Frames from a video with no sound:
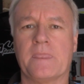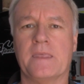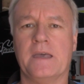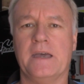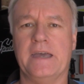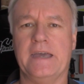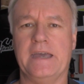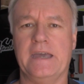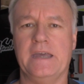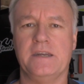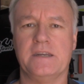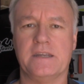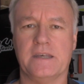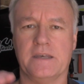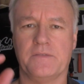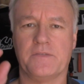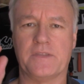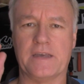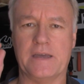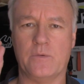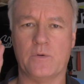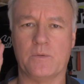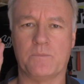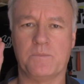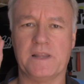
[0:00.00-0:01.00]
and
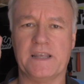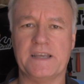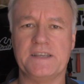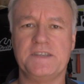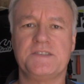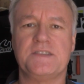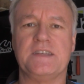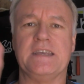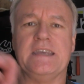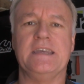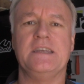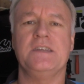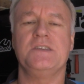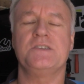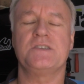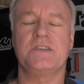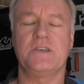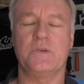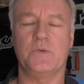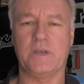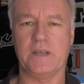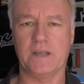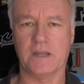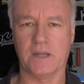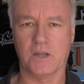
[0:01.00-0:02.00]
they replaced the
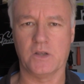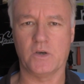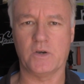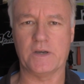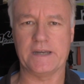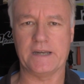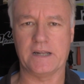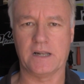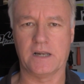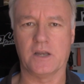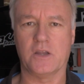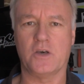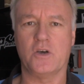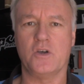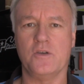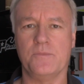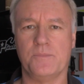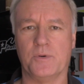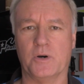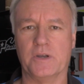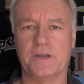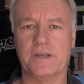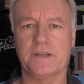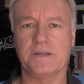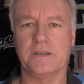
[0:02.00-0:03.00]
interior light globe
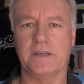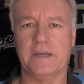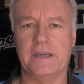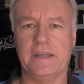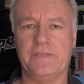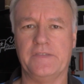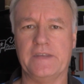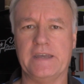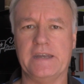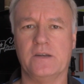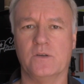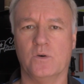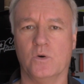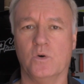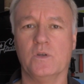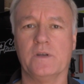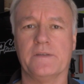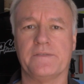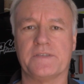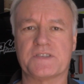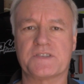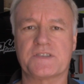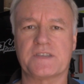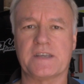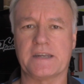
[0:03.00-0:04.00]
on it, and then all of
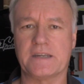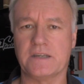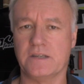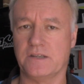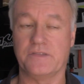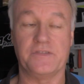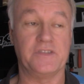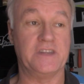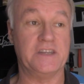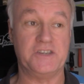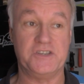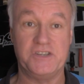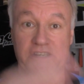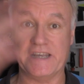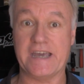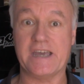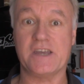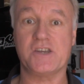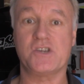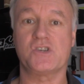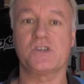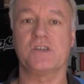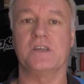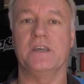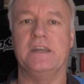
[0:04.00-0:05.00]
a sudden the
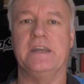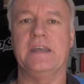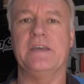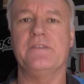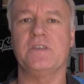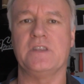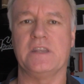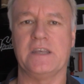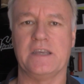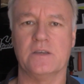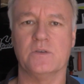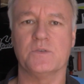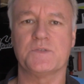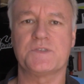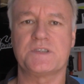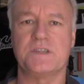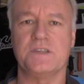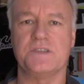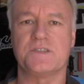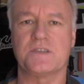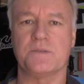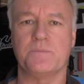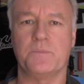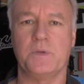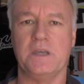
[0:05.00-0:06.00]
dash and everything else
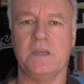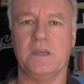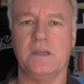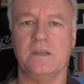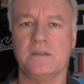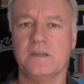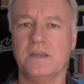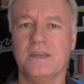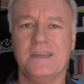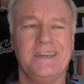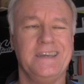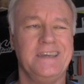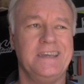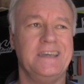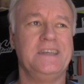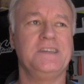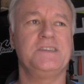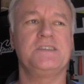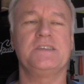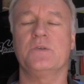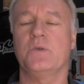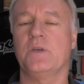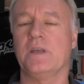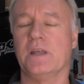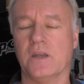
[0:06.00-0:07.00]
disappeared.
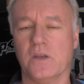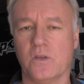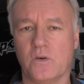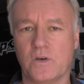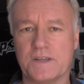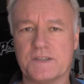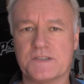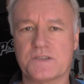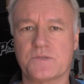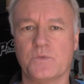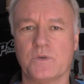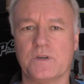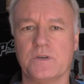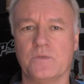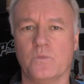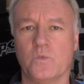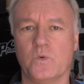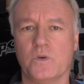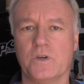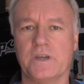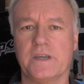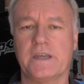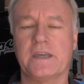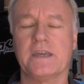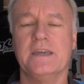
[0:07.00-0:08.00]
Interior lights wouldn't
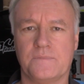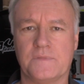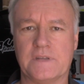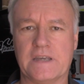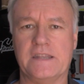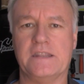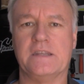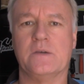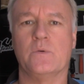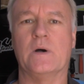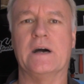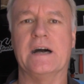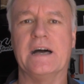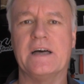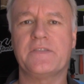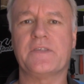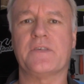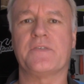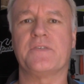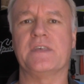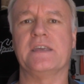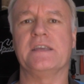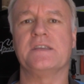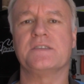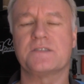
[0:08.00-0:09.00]
work and there were other
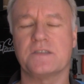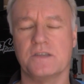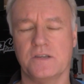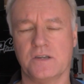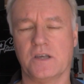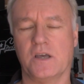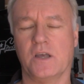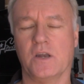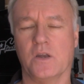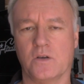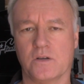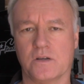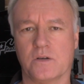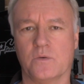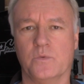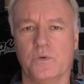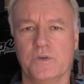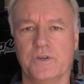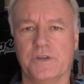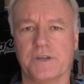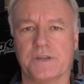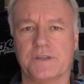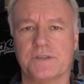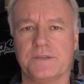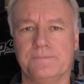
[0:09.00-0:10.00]
things that no longer
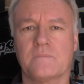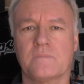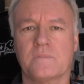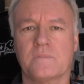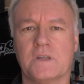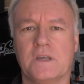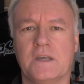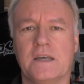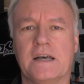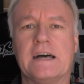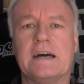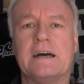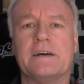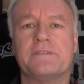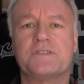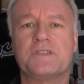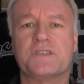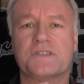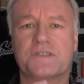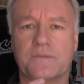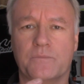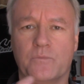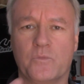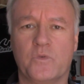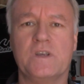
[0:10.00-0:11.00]
worked. After
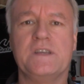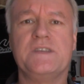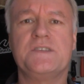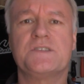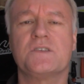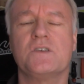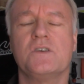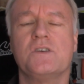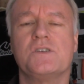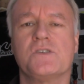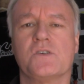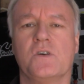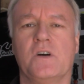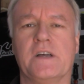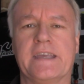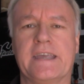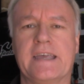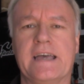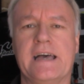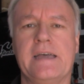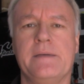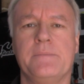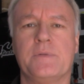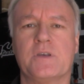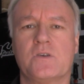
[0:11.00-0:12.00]
some research, I
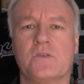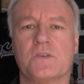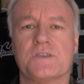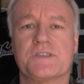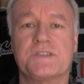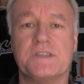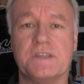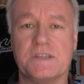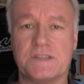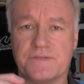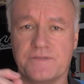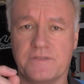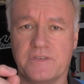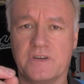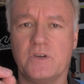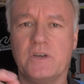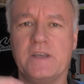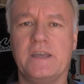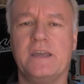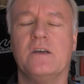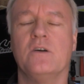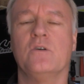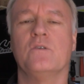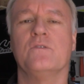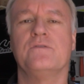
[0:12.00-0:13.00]
came across this very
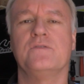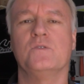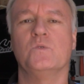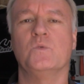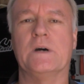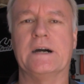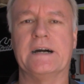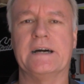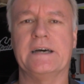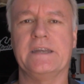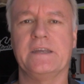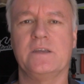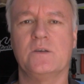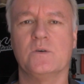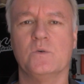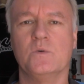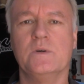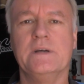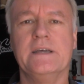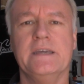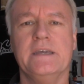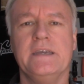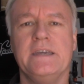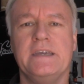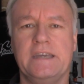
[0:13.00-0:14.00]
helpful article
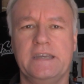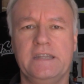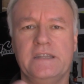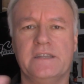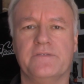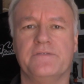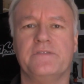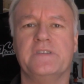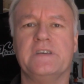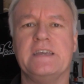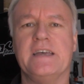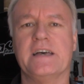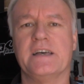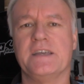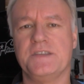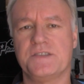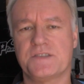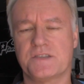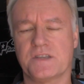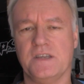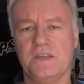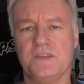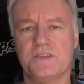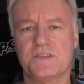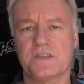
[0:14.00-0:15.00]
in the
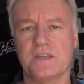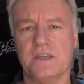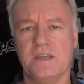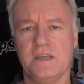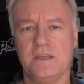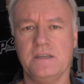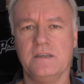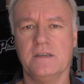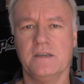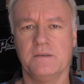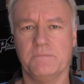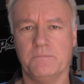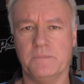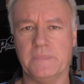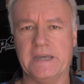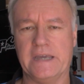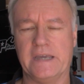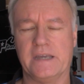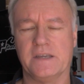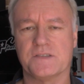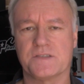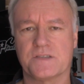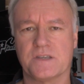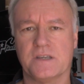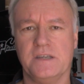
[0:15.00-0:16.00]
VACC
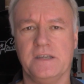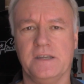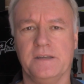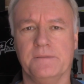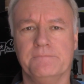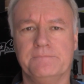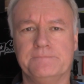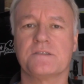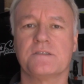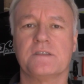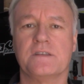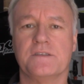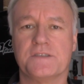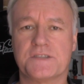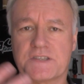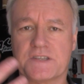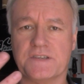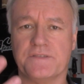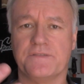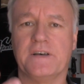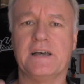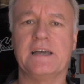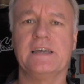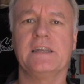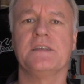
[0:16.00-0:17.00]
magazine. The
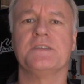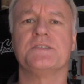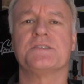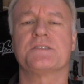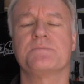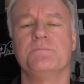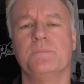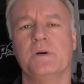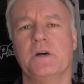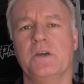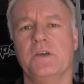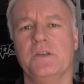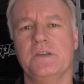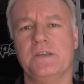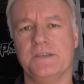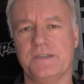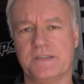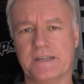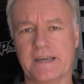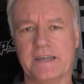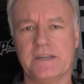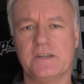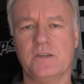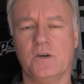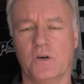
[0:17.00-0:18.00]
surveillance mode
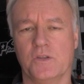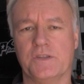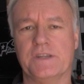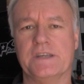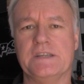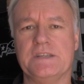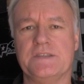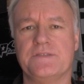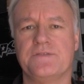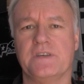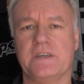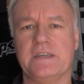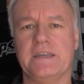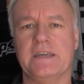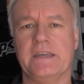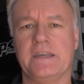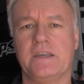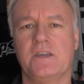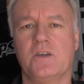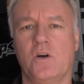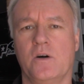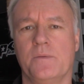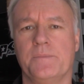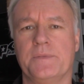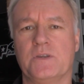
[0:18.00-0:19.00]
done on these VE
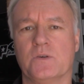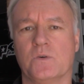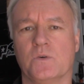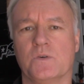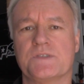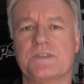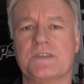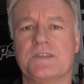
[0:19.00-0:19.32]
Commodores